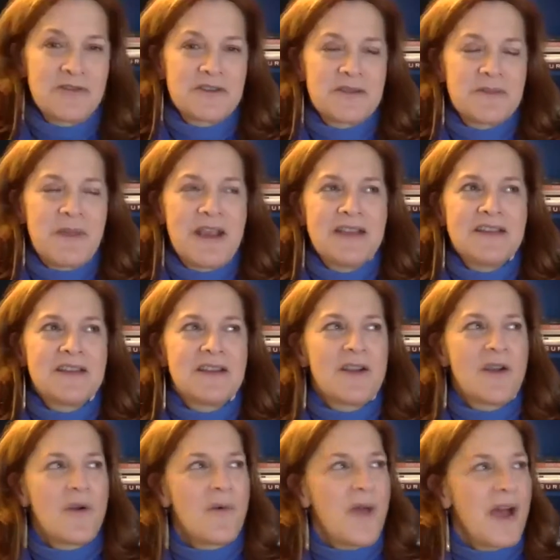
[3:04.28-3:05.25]
a space and you
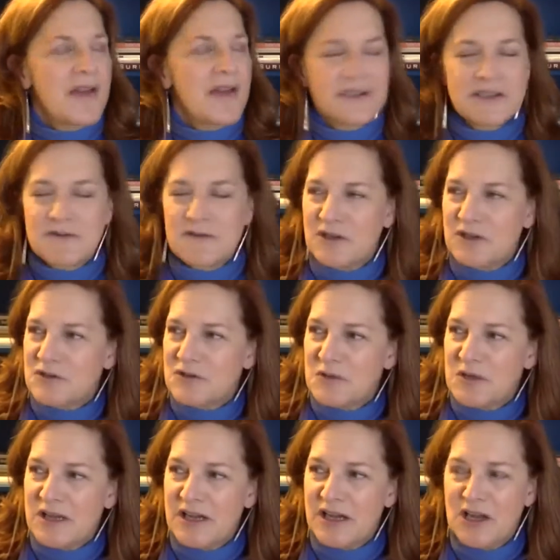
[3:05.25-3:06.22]
go, wow, this feels
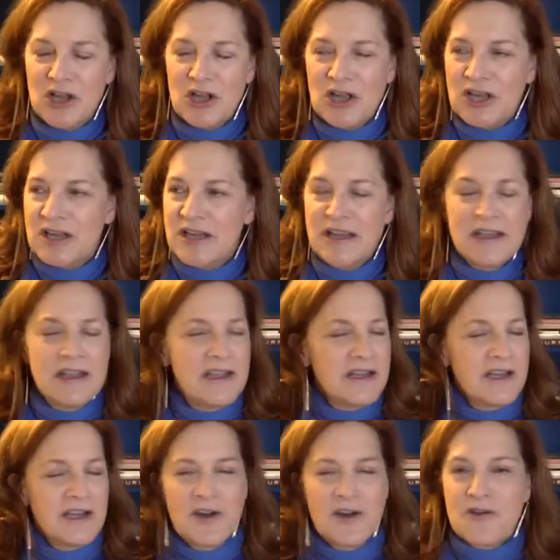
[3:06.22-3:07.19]
really good.
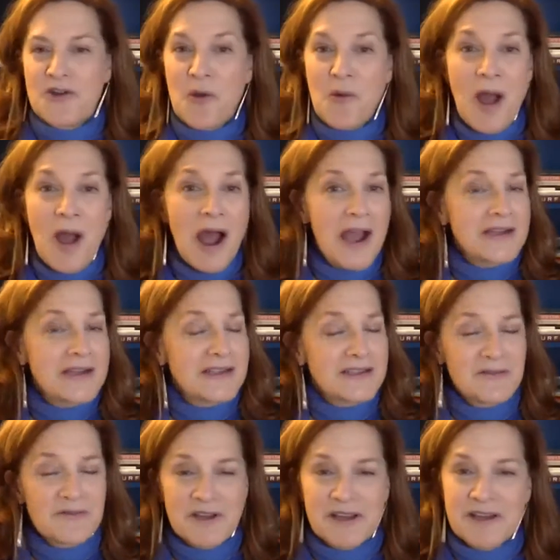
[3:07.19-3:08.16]
You don't know why. It
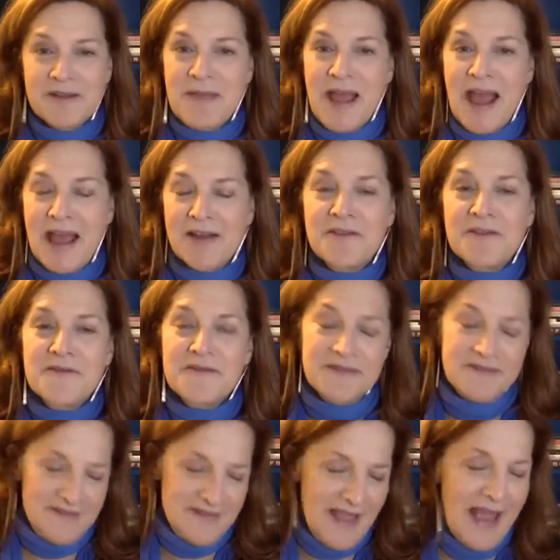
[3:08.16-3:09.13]
doesn't really matter.
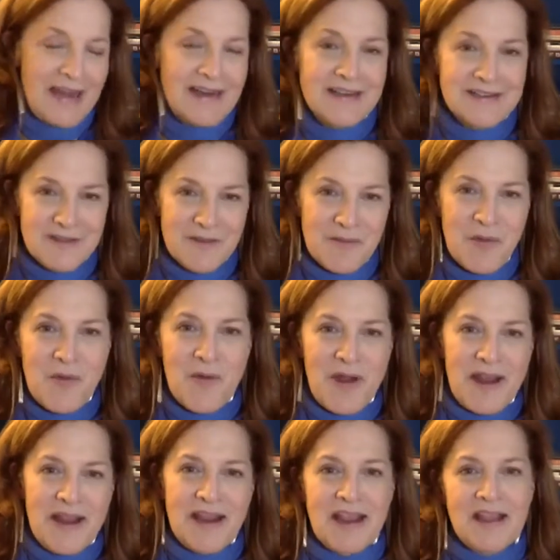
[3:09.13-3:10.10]
That is the
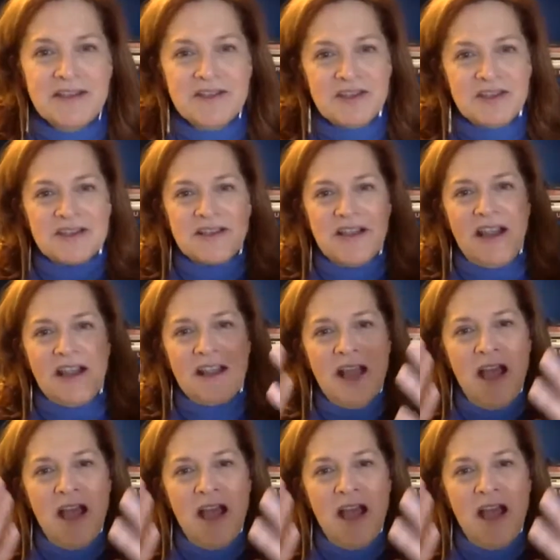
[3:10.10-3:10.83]
point. And just like,